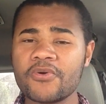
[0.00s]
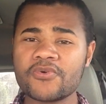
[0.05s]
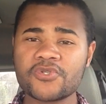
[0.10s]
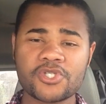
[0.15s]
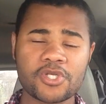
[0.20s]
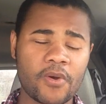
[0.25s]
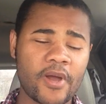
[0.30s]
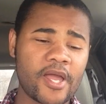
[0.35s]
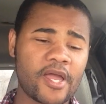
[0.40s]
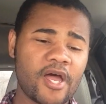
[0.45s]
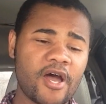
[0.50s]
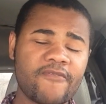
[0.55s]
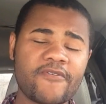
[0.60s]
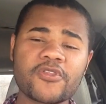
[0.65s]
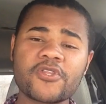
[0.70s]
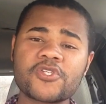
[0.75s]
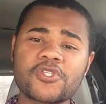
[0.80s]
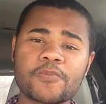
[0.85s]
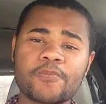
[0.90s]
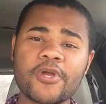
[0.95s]
so I
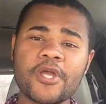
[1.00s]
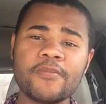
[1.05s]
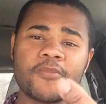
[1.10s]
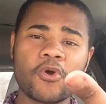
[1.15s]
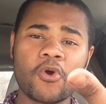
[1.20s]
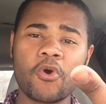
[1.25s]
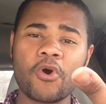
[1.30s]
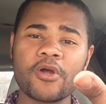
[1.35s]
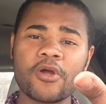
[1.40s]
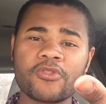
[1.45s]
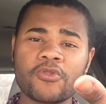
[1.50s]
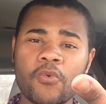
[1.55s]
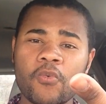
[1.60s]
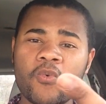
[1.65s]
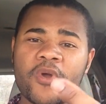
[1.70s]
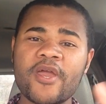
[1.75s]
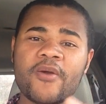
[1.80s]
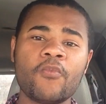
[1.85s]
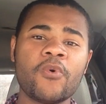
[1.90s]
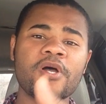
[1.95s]
covered the Supreme Court.
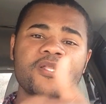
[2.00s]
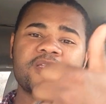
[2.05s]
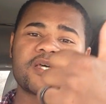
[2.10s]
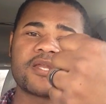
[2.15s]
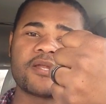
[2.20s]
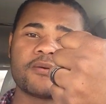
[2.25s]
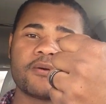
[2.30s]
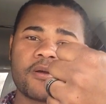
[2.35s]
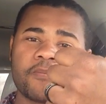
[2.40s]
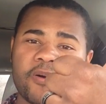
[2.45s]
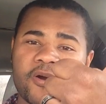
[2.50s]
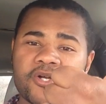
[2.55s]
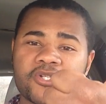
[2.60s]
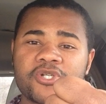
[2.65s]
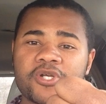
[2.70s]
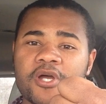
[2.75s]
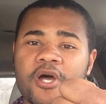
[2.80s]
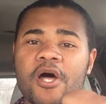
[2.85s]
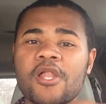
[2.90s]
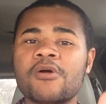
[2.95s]
We once had a
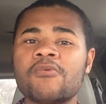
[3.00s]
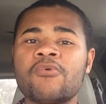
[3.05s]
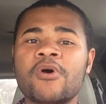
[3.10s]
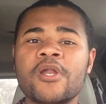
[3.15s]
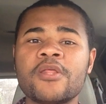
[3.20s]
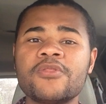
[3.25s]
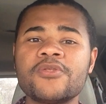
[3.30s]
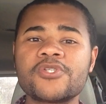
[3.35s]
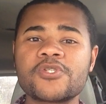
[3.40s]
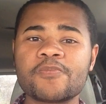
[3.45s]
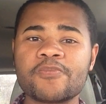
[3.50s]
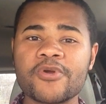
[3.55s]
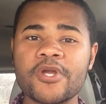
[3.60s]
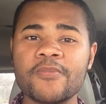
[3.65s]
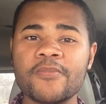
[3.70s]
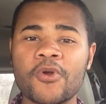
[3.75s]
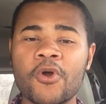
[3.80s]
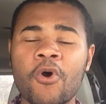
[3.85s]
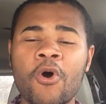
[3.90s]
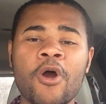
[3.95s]
person of color running the
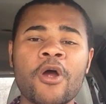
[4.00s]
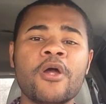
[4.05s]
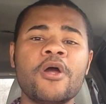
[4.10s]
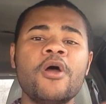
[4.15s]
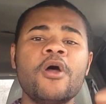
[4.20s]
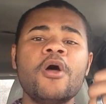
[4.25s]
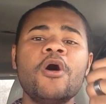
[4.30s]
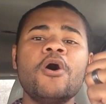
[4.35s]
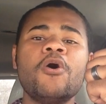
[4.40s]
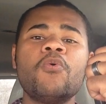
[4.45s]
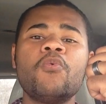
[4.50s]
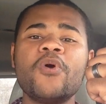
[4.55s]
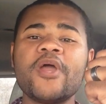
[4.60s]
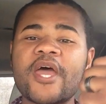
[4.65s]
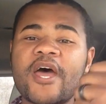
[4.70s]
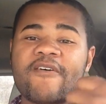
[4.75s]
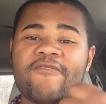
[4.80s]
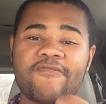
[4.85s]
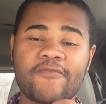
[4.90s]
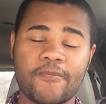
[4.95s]
Supreme Court.
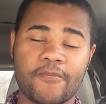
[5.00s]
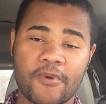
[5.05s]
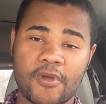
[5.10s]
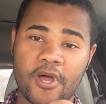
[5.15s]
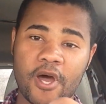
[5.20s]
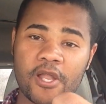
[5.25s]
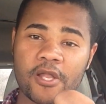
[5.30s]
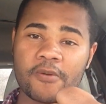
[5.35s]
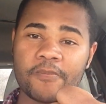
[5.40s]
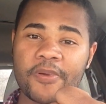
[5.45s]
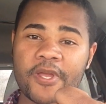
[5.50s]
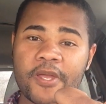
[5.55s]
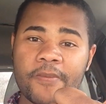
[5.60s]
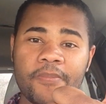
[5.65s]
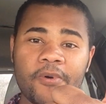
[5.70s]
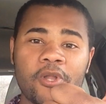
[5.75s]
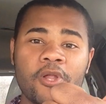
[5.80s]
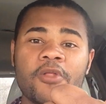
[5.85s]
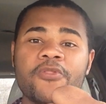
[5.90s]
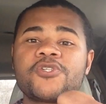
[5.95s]
We have colored
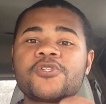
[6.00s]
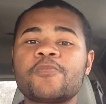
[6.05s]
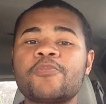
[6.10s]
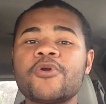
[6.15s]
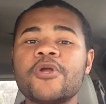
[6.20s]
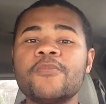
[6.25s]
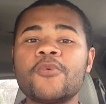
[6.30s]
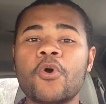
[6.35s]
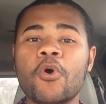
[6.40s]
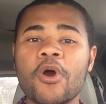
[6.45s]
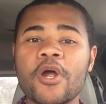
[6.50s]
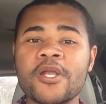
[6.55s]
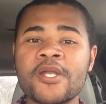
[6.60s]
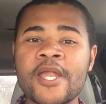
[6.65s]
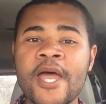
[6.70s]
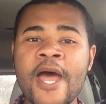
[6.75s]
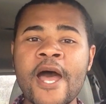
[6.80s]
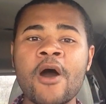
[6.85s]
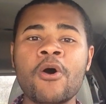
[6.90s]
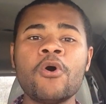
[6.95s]
people on the Supreme Court
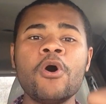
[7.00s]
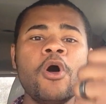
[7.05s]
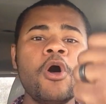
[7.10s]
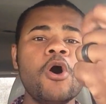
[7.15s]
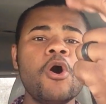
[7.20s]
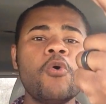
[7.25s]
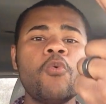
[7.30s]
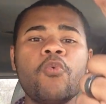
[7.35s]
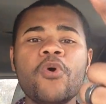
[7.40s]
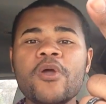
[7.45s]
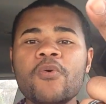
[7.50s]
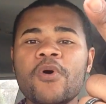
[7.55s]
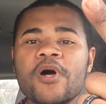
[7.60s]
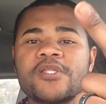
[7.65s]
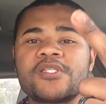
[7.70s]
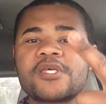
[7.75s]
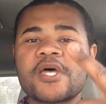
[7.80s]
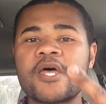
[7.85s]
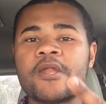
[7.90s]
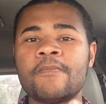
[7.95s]
now. We
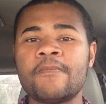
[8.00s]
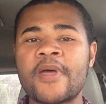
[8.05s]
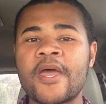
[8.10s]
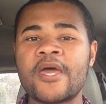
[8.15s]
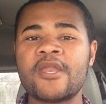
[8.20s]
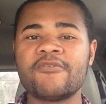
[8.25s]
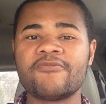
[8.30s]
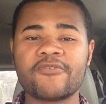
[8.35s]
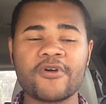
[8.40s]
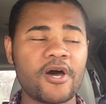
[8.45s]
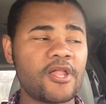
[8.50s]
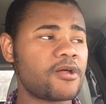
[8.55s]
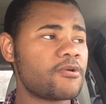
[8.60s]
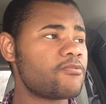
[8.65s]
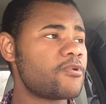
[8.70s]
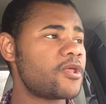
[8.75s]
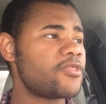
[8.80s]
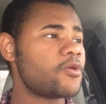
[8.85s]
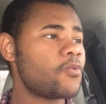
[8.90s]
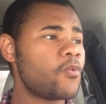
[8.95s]
once had a man of color
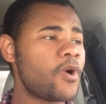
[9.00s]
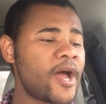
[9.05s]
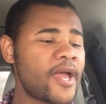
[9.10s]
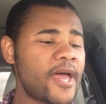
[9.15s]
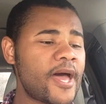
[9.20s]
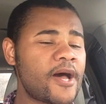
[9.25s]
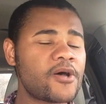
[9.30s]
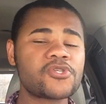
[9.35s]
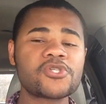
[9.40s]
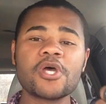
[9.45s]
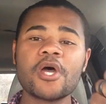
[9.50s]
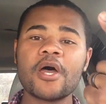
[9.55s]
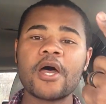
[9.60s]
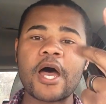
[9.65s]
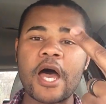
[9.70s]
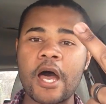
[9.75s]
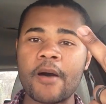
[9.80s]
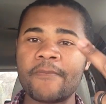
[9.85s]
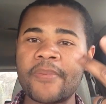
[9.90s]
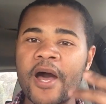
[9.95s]
run the White House.
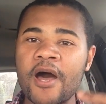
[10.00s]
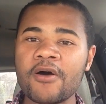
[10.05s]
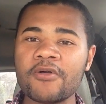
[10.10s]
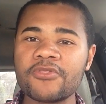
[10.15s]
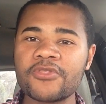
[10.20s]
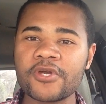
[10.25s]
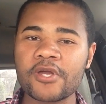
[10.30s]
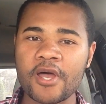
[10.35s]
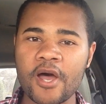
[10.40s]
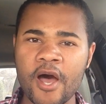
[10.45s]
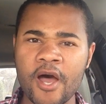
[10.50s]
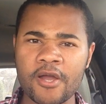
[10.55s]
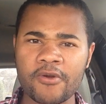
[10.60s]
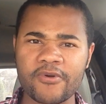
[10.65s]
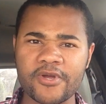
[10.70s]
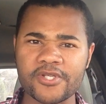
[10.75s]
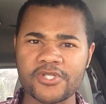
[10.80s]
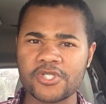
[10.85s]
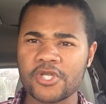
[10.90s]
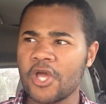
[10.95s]
How about the
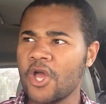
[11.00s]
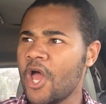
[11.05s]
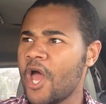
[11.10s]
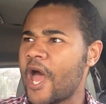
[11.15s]
Congress?